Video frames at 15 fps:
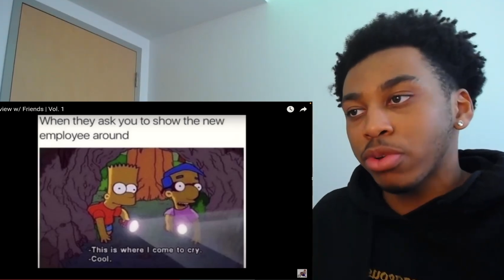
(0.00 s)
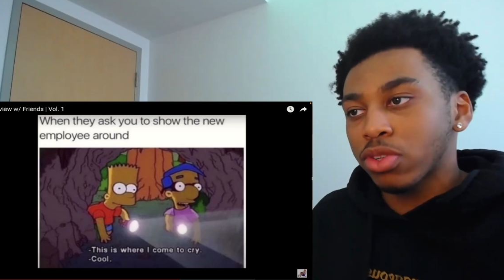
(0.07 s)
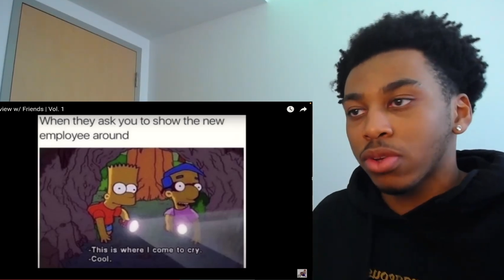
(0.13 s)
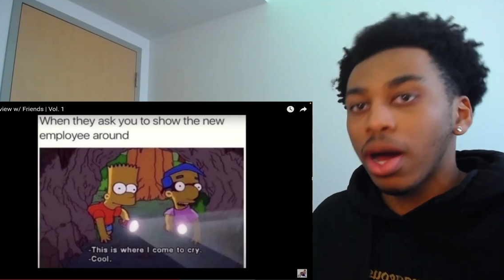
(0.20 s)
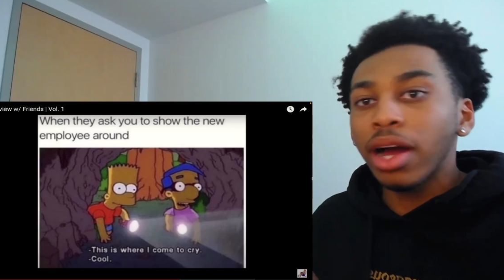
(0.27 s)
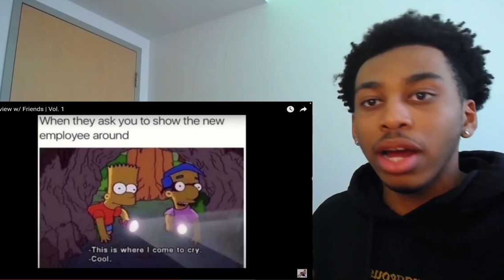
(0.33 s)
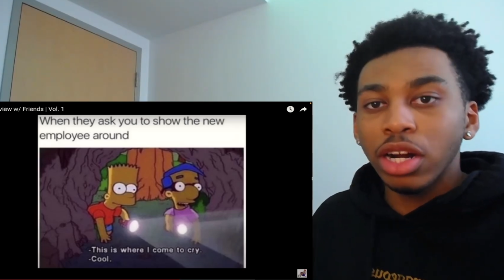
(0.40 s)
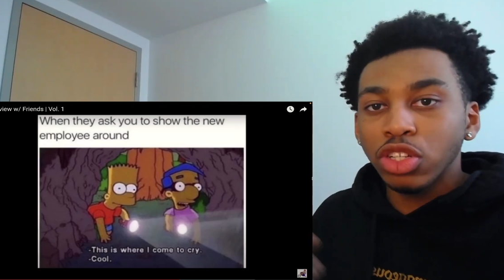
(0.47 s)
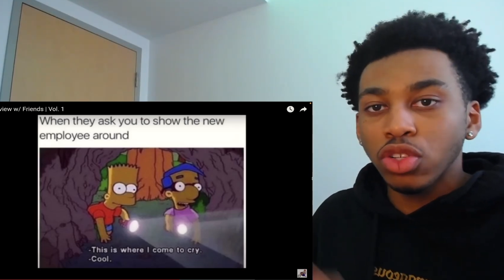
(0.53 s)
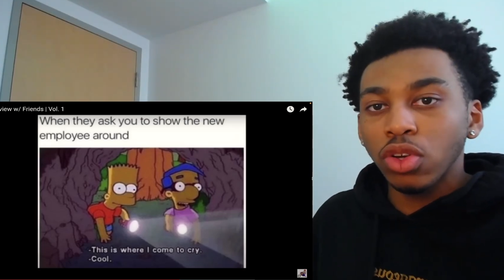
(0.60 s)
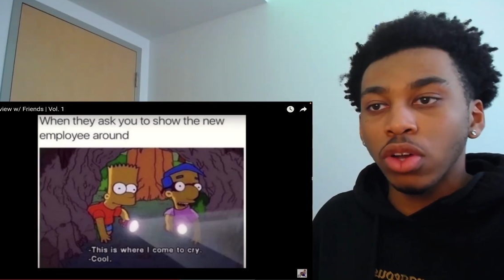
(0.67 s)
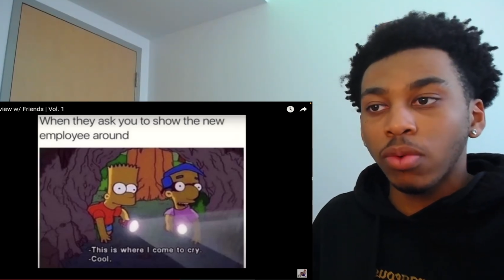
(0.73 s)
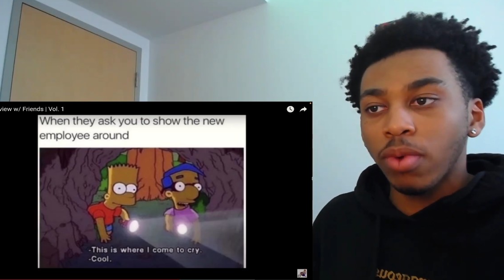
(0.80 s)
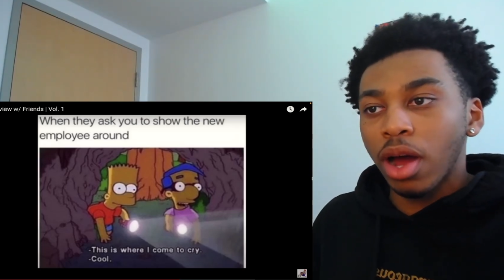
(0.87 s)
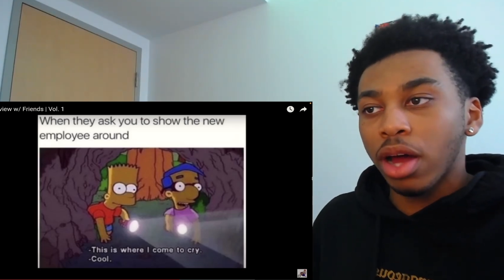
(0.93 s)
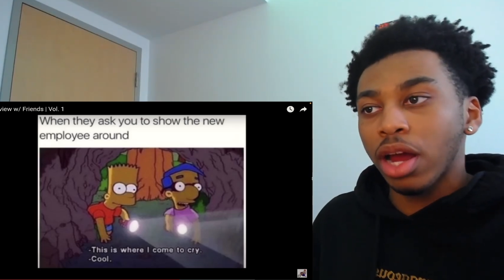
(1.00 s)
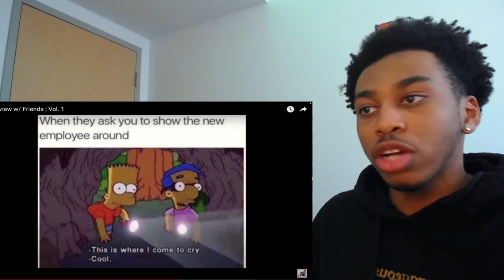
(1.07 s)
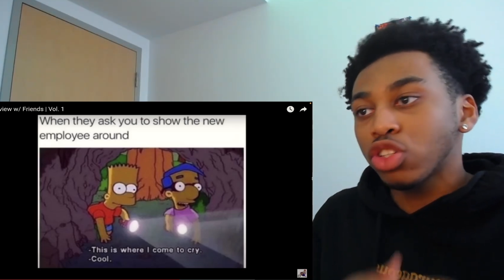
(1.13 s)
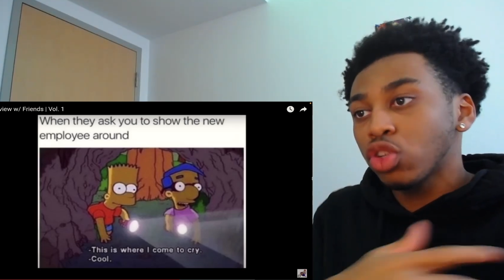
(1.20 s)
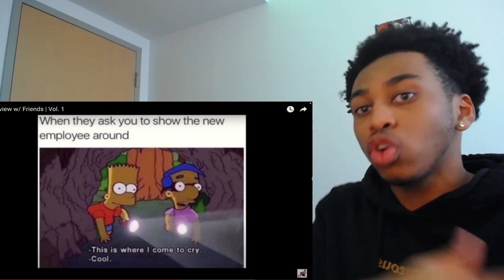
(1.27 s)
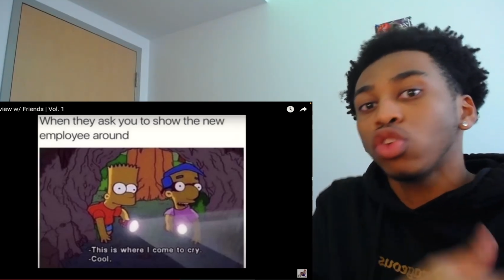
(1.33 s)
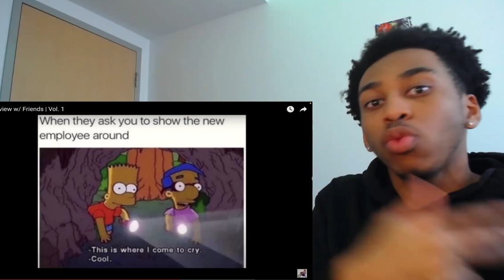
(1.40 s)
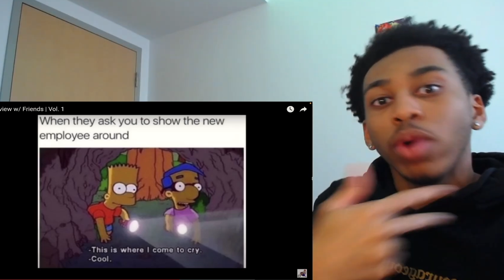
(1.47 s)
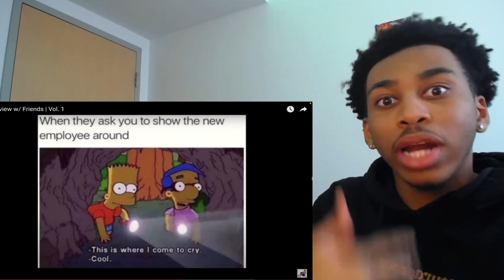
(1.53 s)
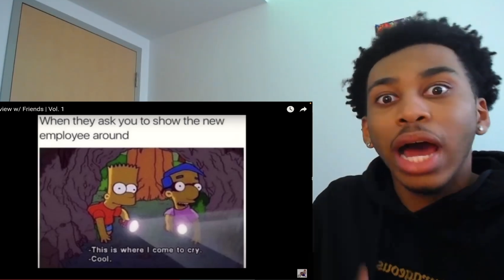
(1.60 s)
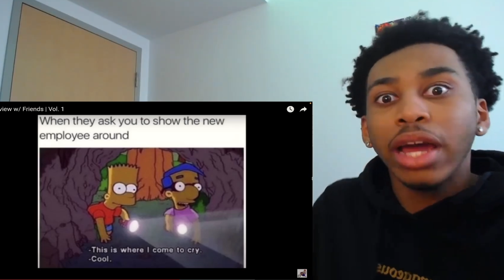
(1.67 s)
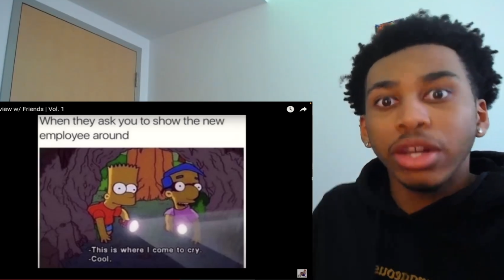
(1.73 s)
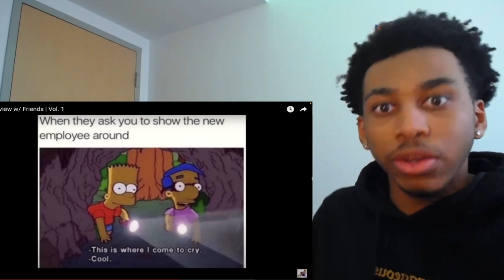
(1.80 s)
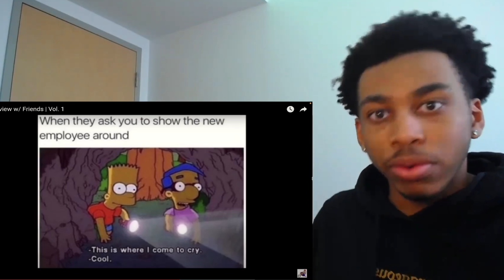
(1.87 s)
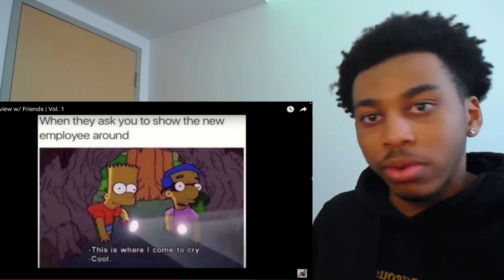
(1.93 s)
So I gotta show you around. I show you what
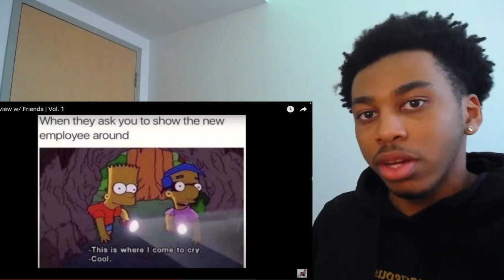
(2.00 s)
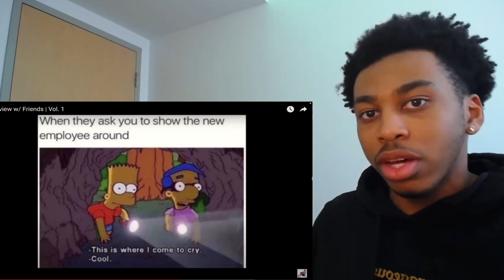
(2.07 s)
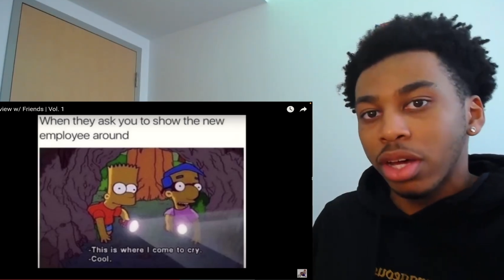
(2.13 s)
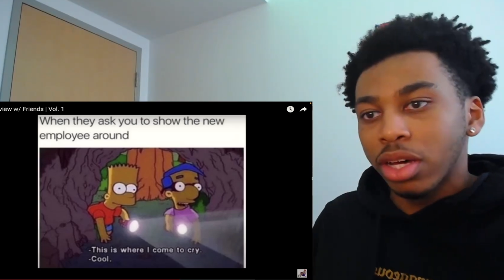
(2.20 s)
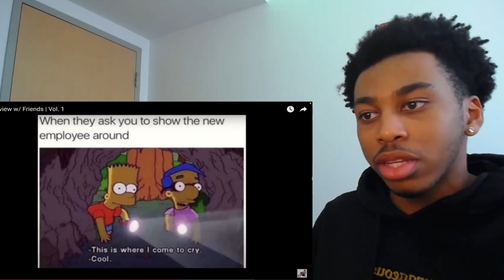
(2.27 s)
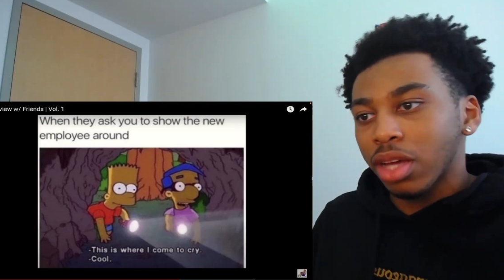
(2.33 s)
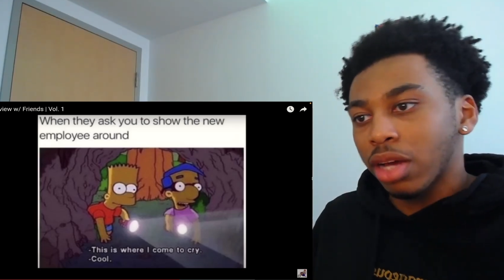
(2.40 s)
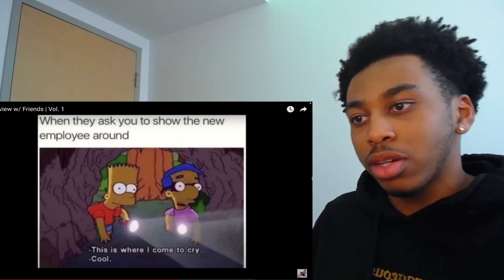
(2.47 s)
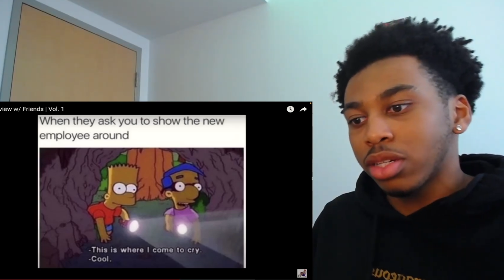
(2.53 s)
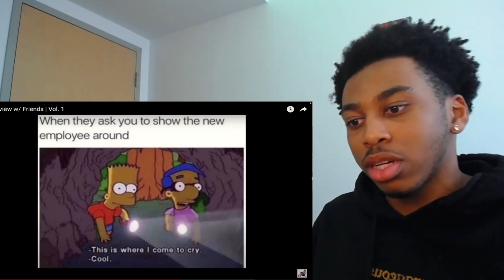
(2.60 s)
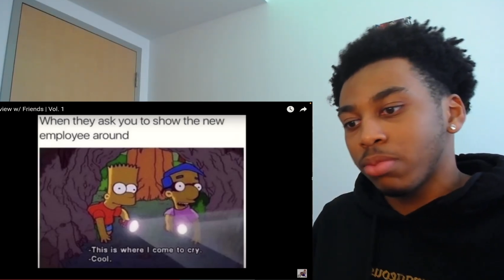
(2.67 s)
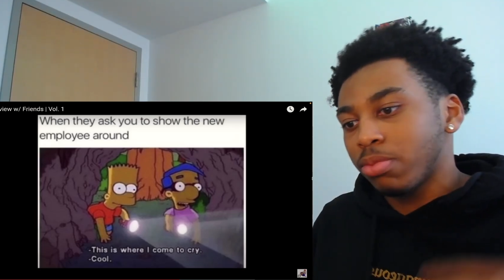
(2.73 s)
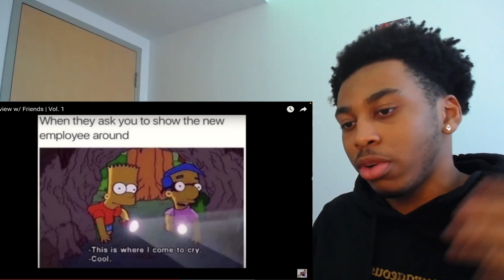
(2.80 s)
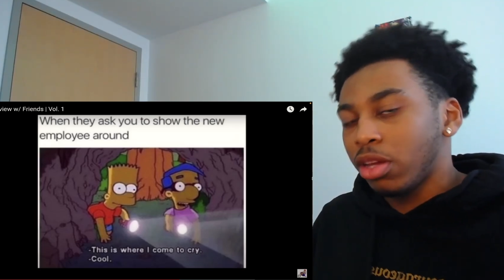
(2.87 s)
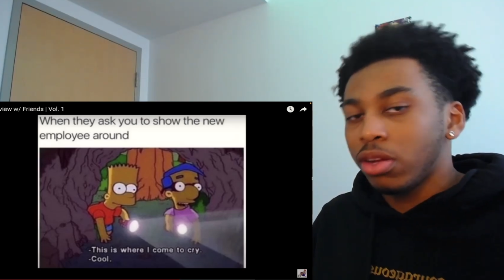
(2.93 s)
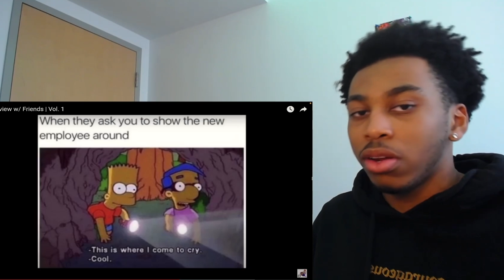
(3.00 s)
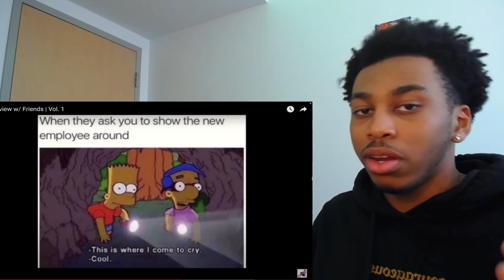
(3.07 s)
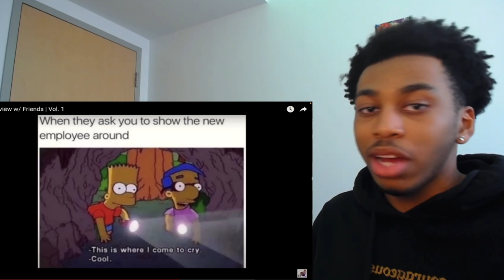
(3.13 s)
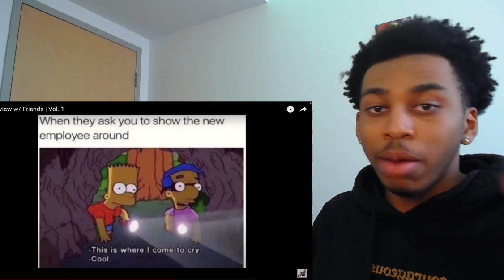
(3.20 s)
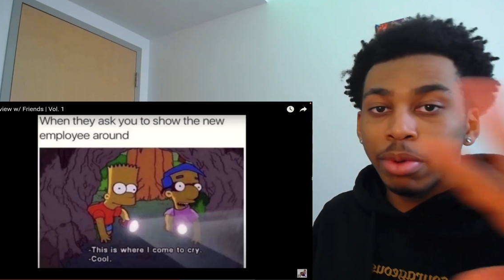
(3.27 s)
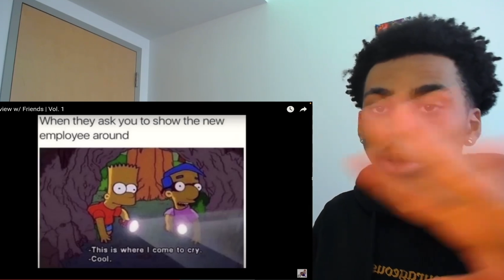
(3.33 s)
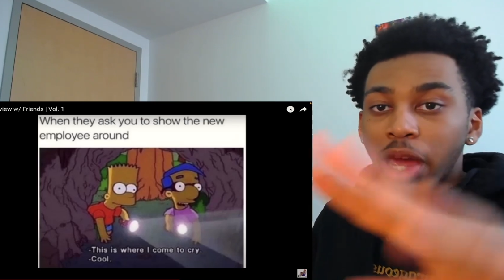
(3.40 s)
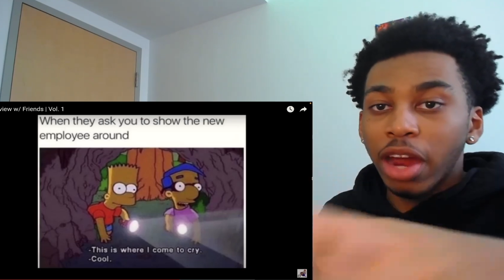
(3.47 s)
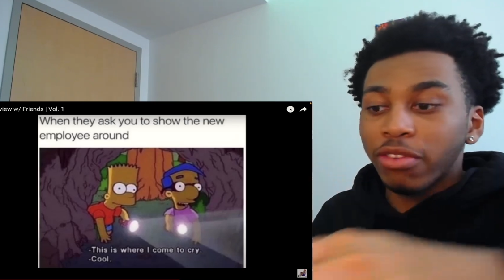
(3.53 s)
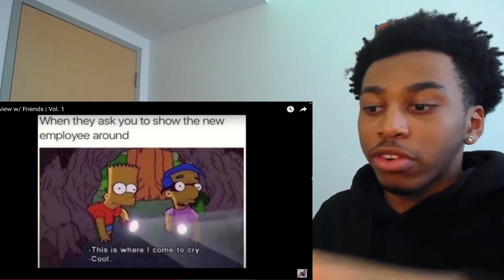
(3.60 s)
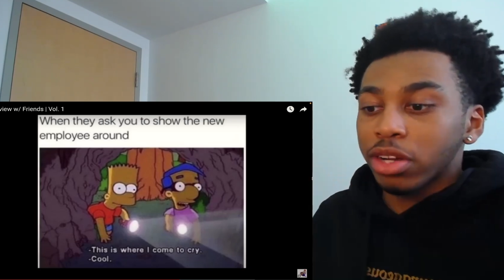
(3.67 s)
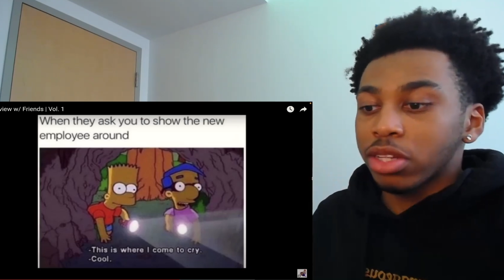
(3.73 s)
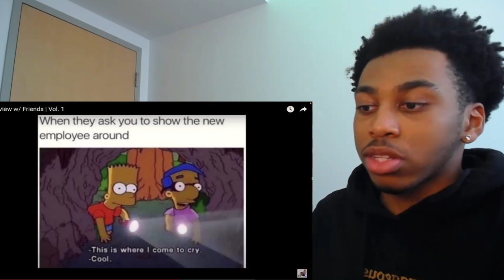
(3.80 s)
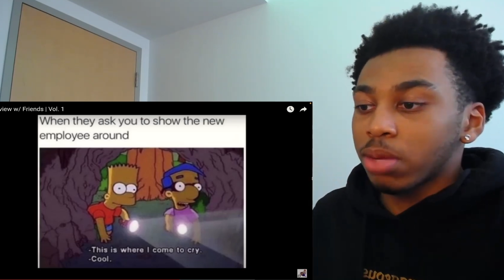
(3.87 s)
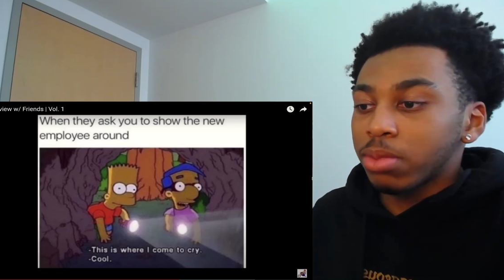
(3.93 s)
I do type shit. But you know, you gotta be careful,
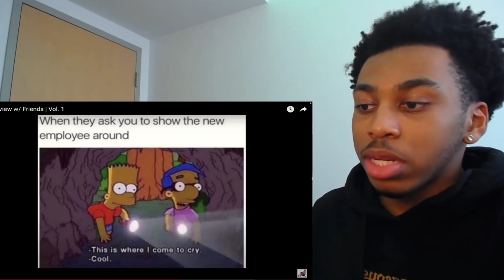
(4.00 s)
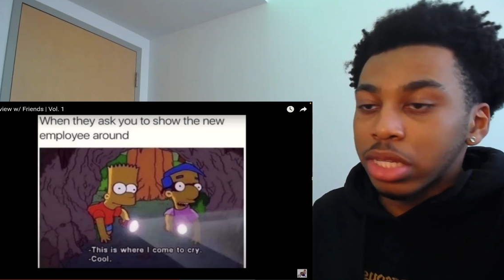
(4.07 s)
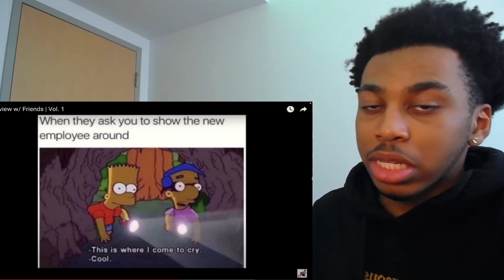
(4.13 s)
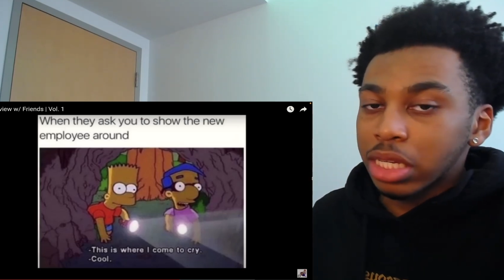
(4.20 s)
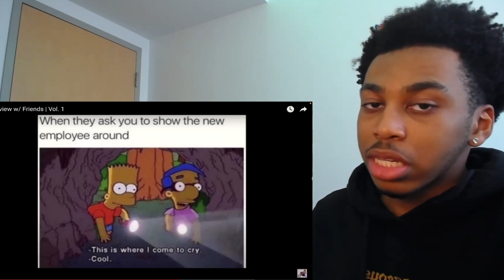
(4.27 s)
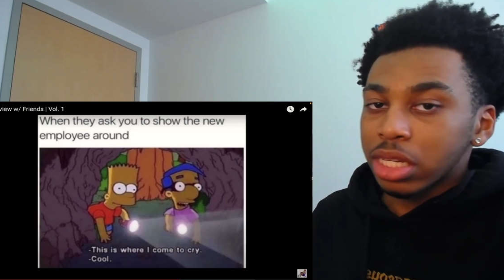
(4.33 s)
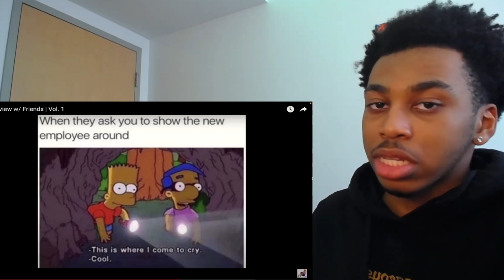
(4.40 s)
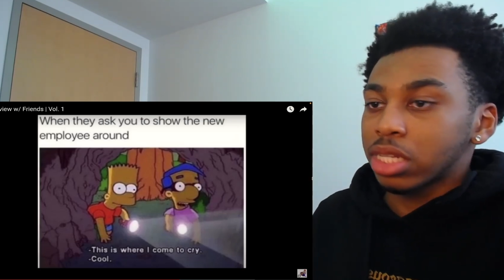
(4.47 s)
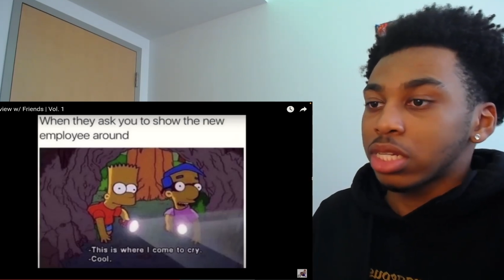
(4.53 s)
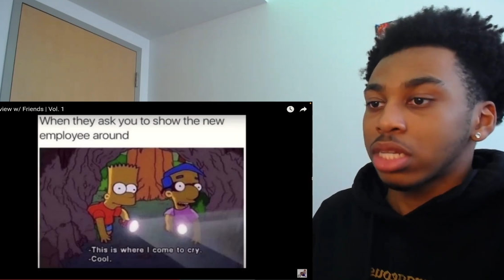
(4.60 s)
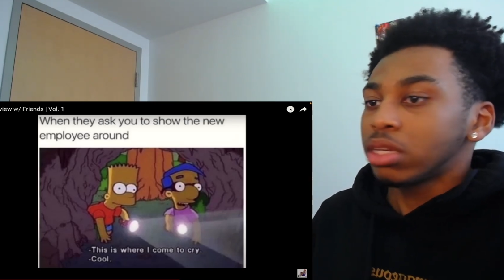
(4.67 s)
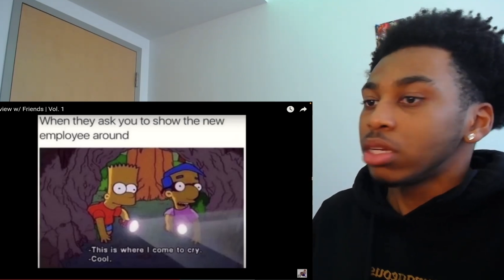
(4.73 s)
cause some of these niggas is